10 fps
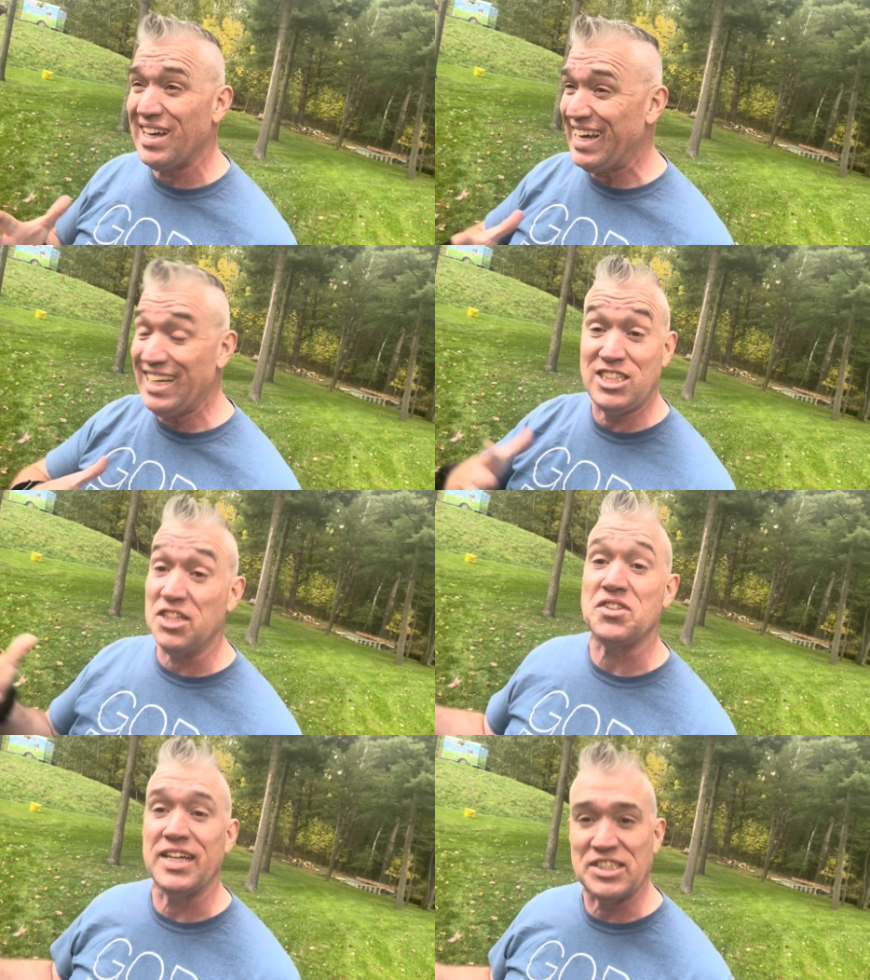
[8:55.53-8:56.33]

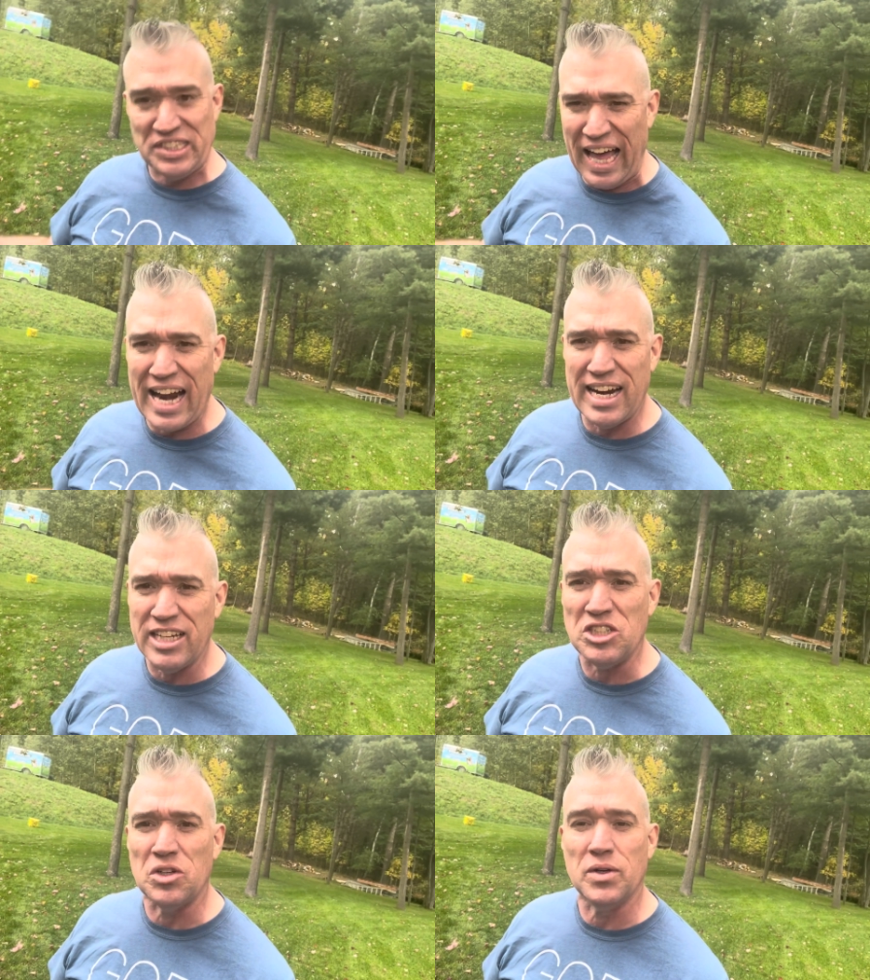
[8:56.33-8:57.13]
it's not an
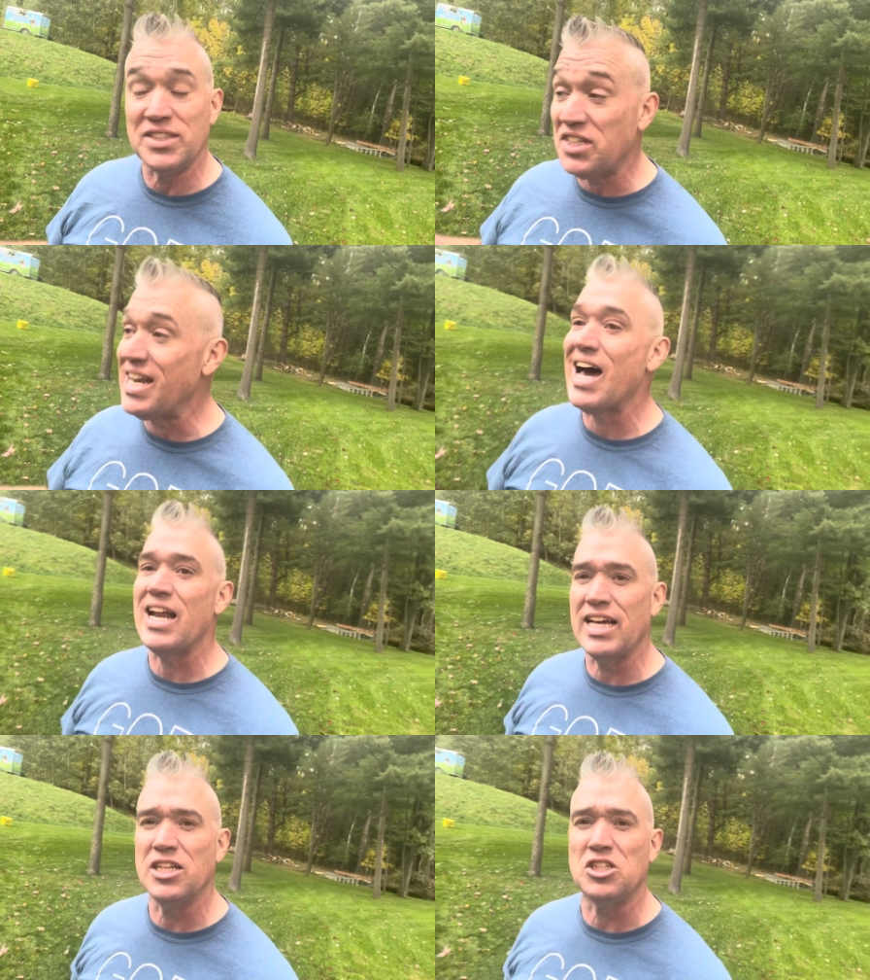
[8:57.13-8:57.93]
issue. It's a
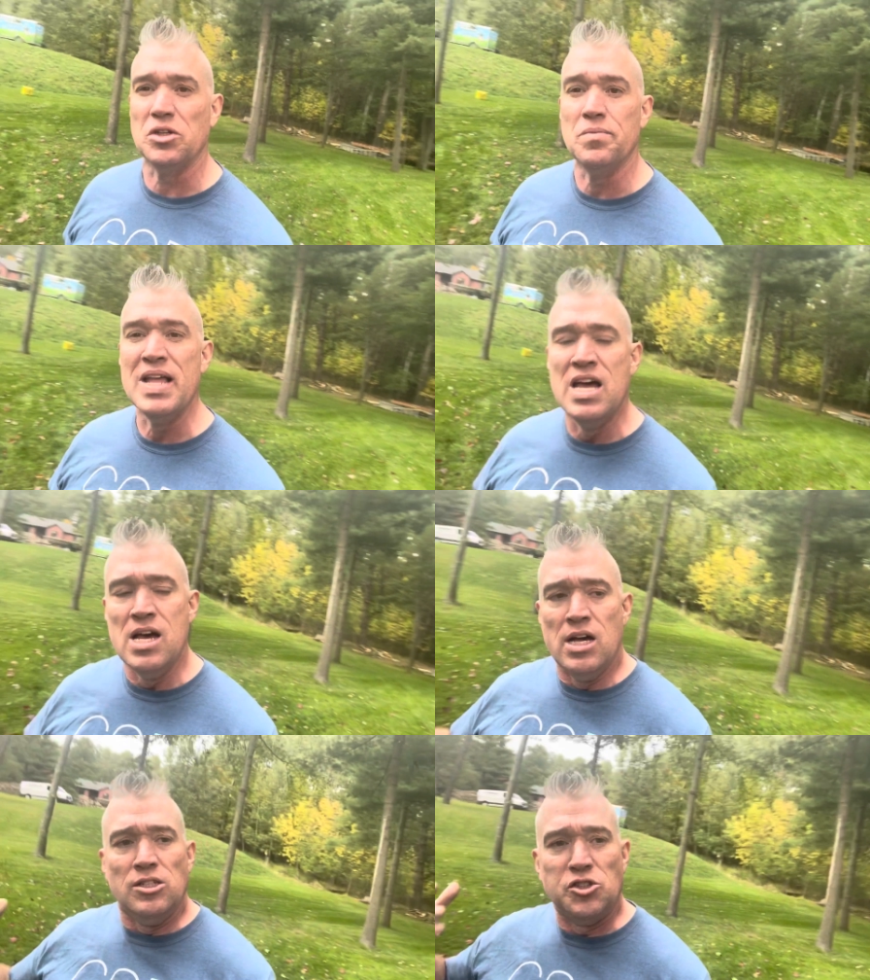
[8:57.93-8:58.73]
non-issue.
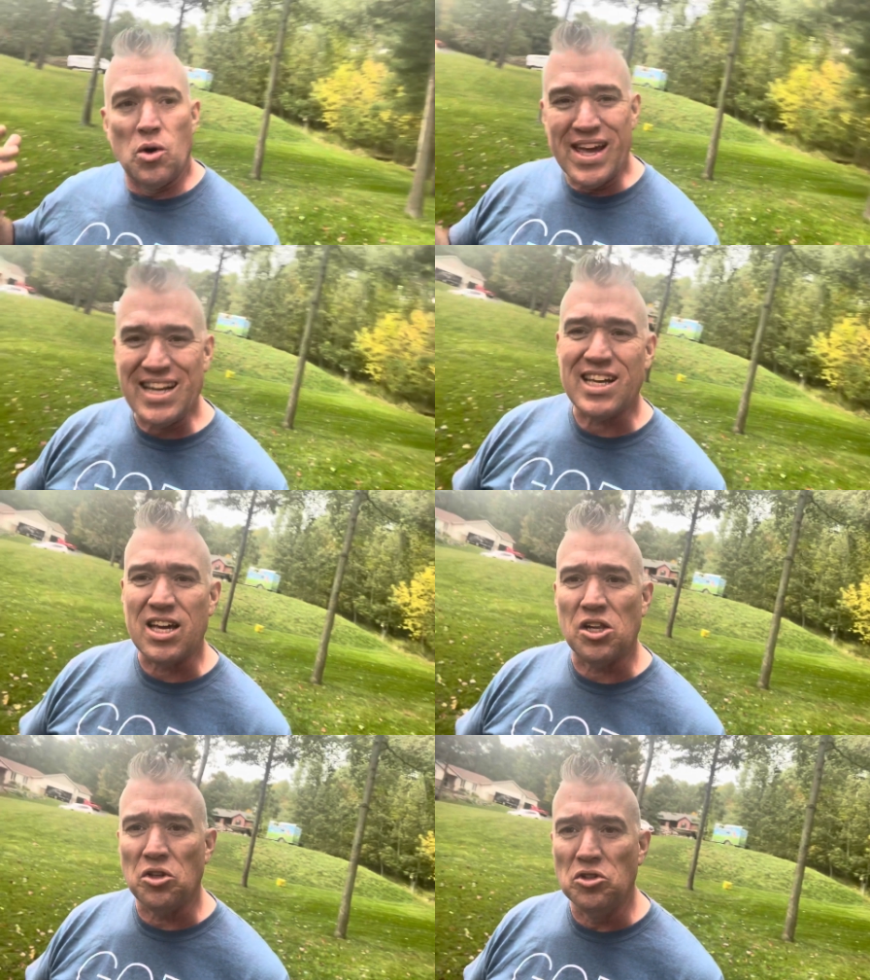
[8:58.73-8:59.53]
So in
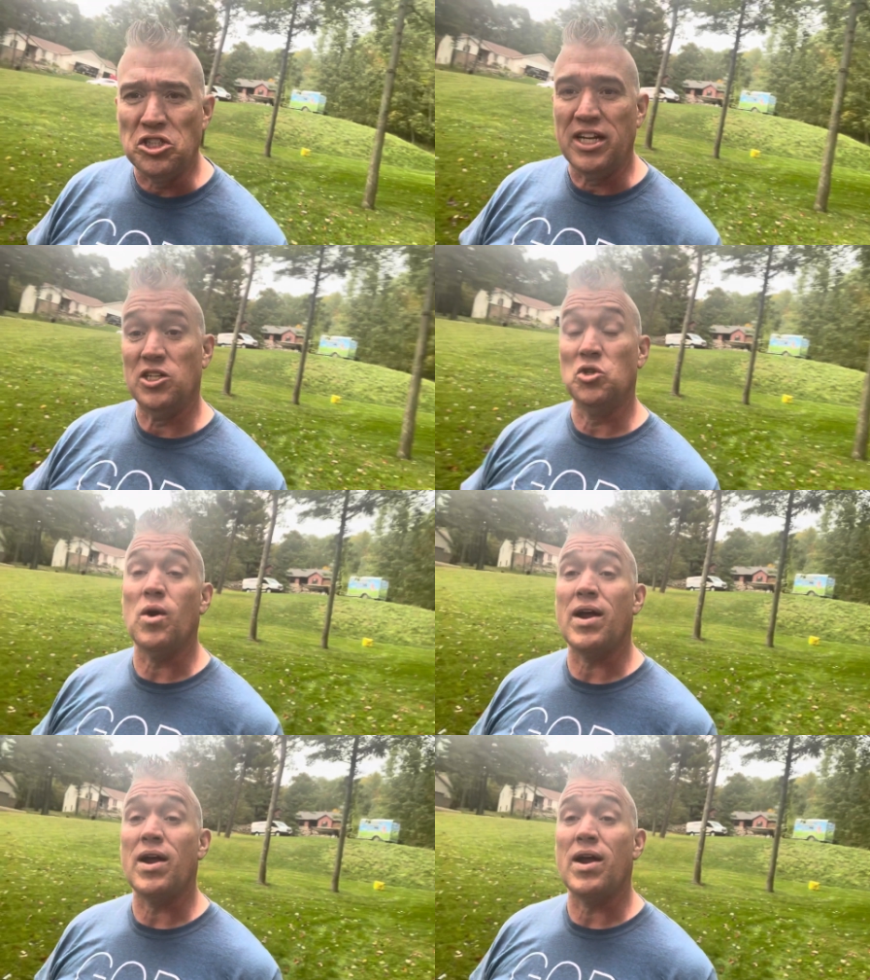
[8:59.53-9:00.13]
conclusion, do I